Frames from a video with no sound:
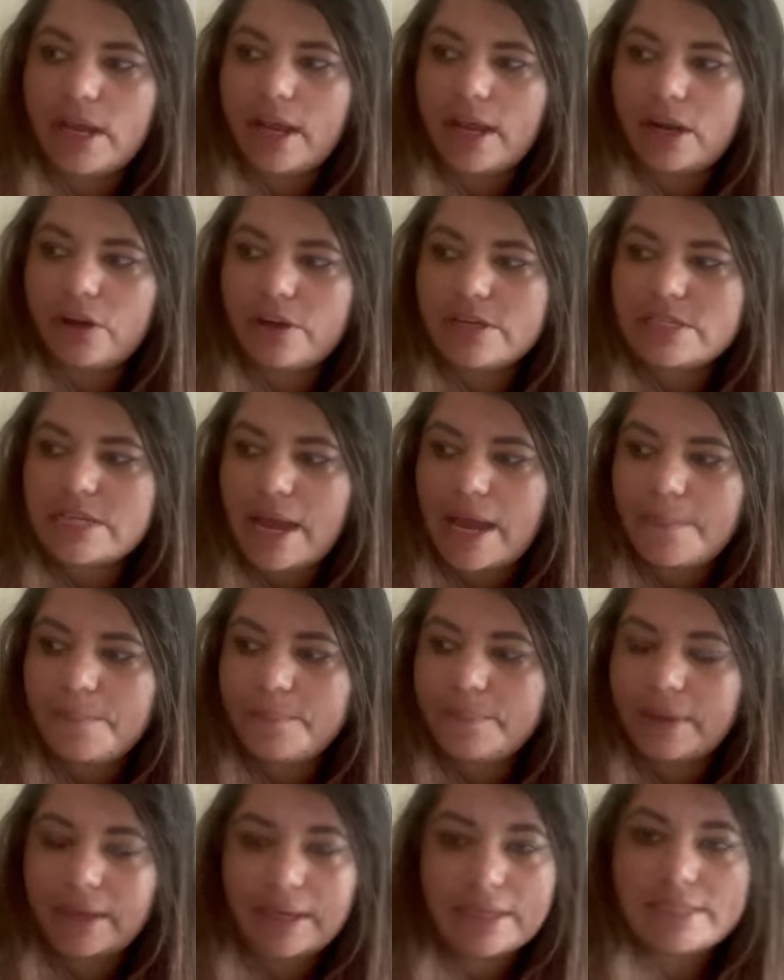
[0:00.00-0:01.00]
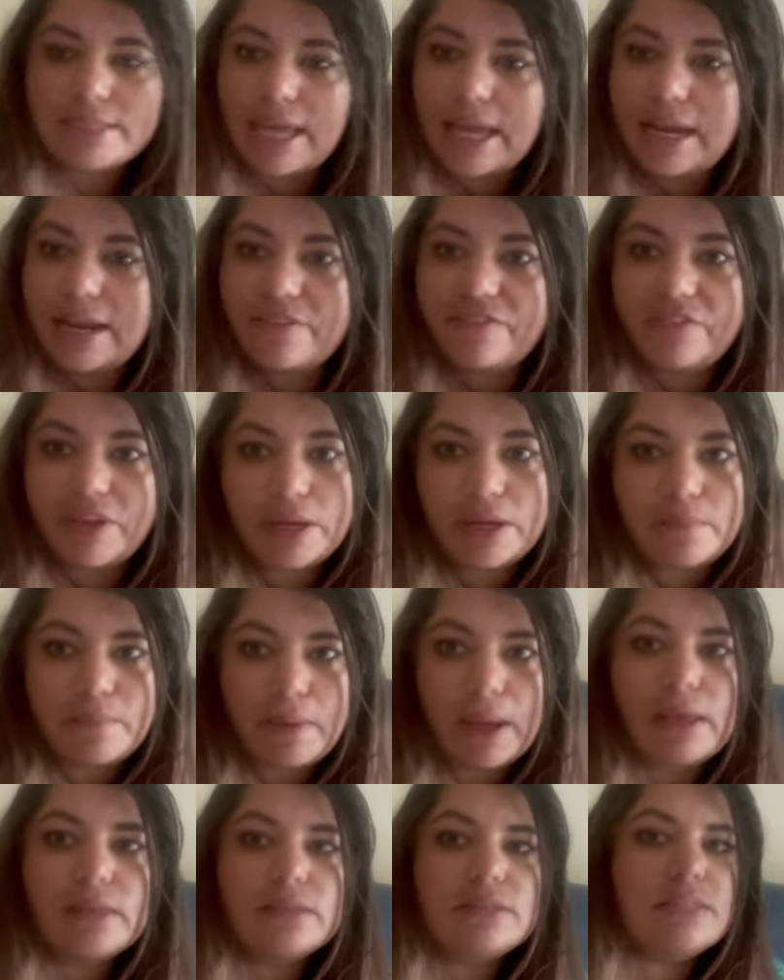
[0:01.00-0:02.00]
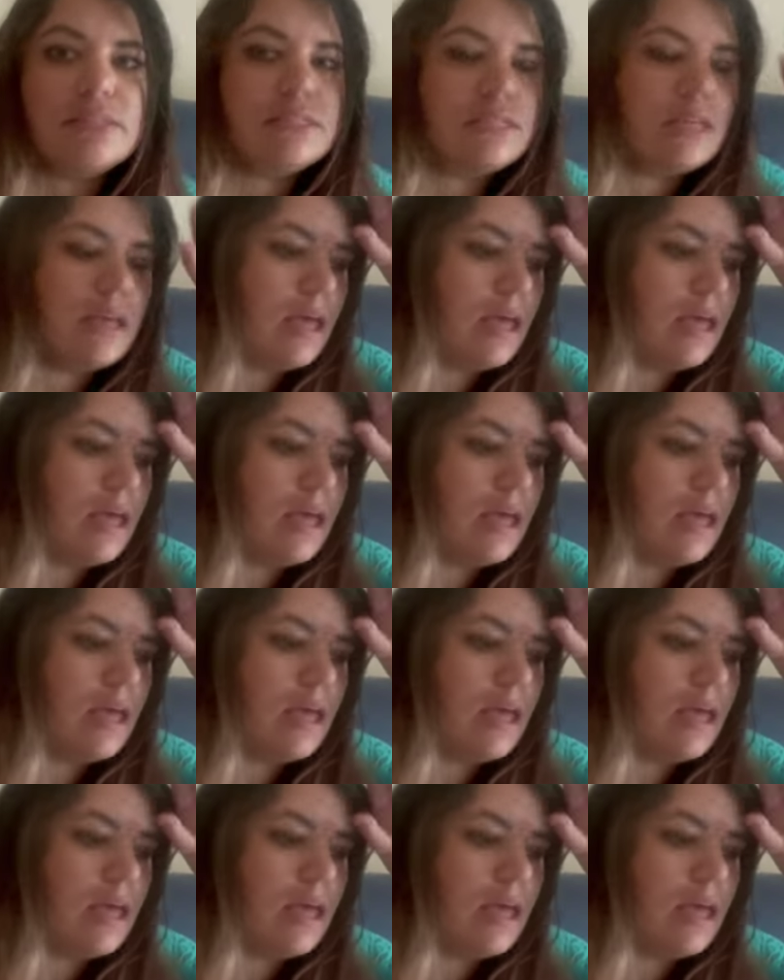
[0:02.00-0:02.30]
I had a great time. Like I said, Fated Mates,